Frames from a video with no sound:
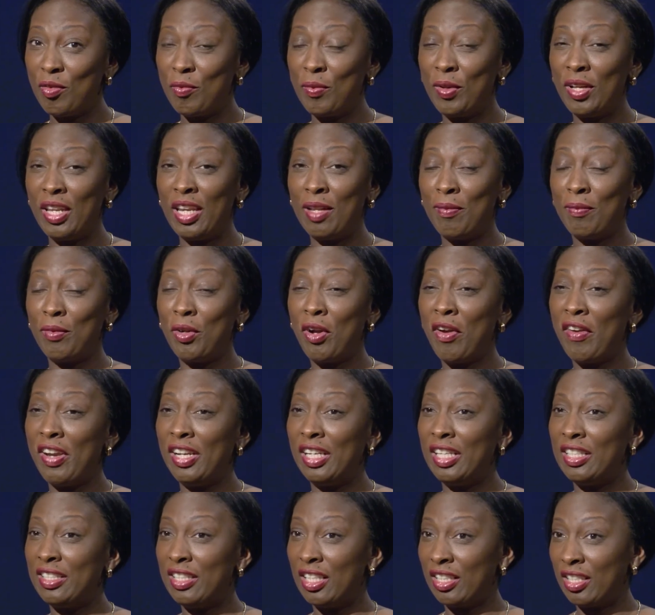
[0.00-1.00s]
but I'm
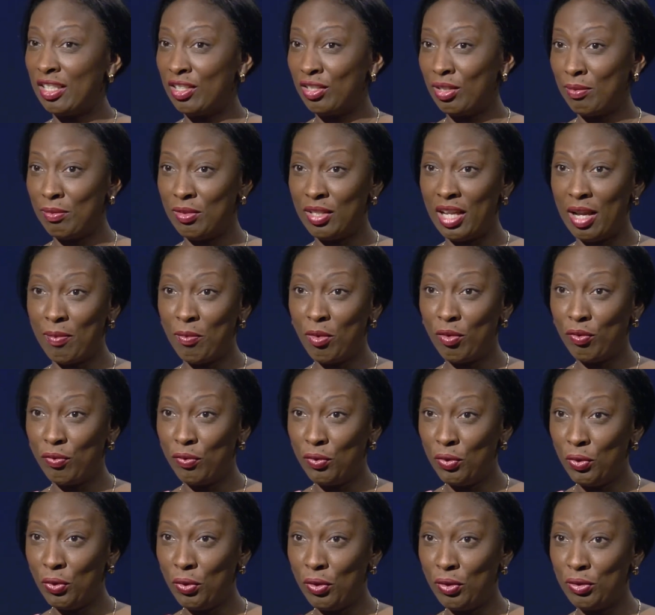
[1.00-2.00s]
currently taking some time off
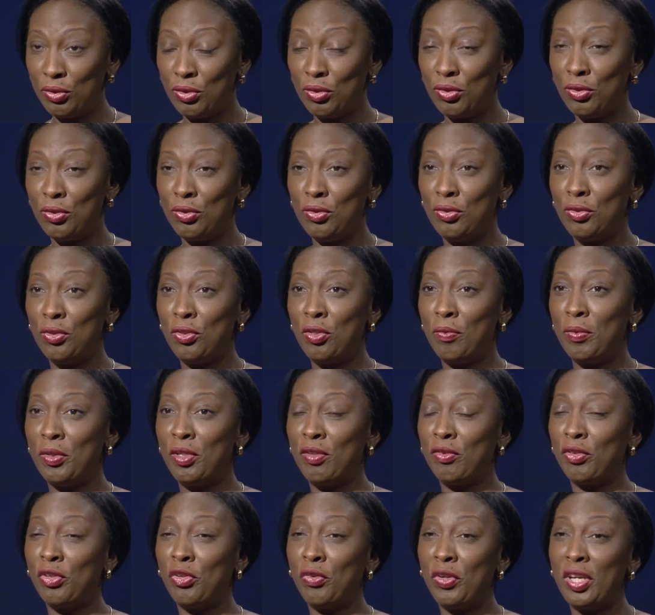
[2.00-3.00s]
law to do a bit
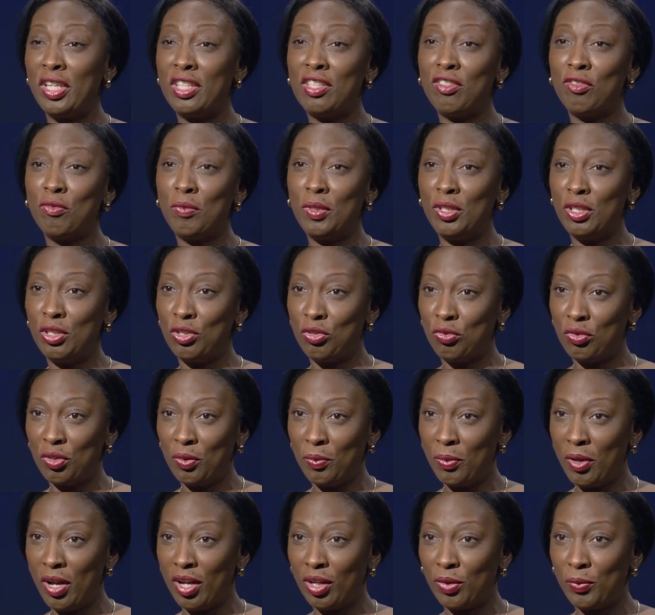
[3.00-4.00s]
of creative ministry
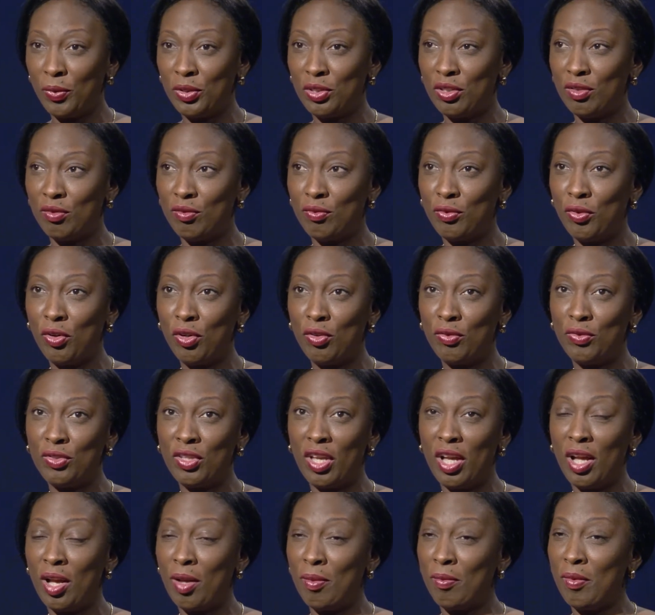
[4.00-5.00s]
work, which involves
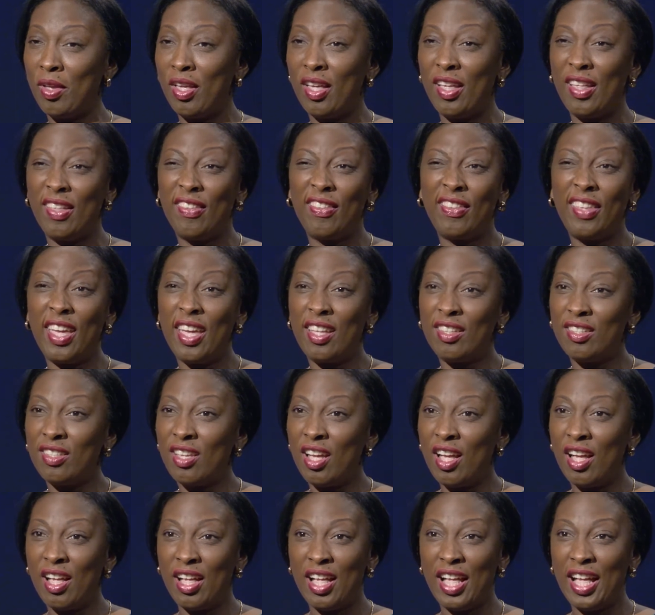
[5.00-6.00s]

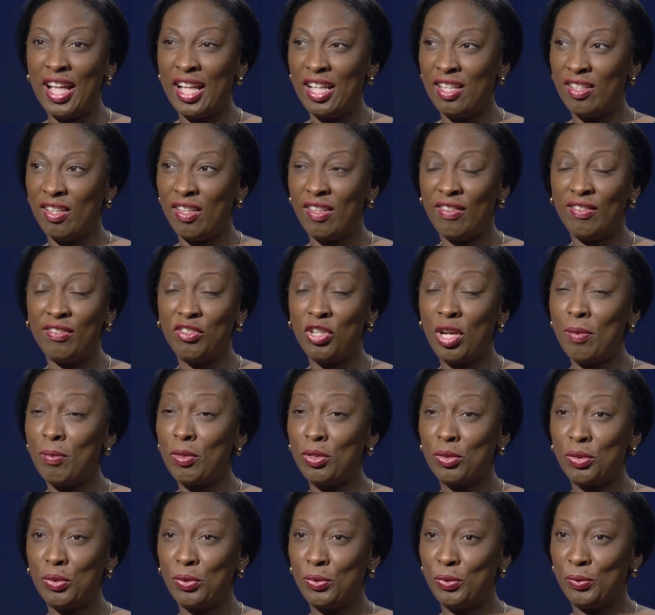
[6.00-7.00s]
theatre and drama
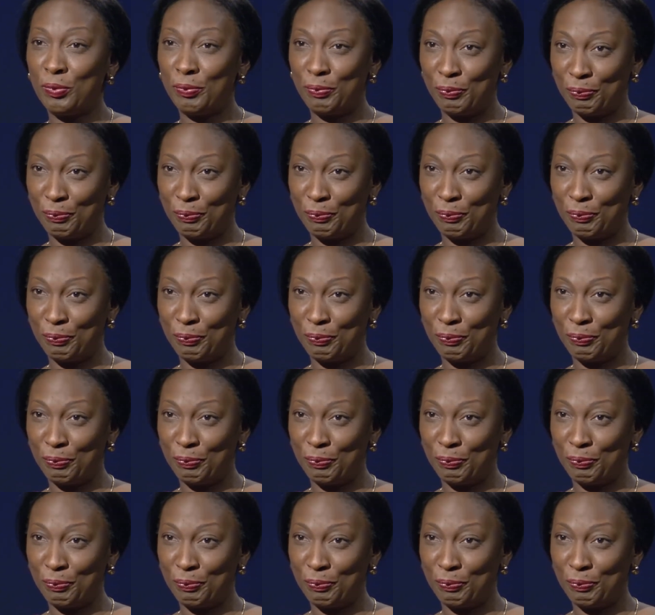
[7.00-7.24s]
school.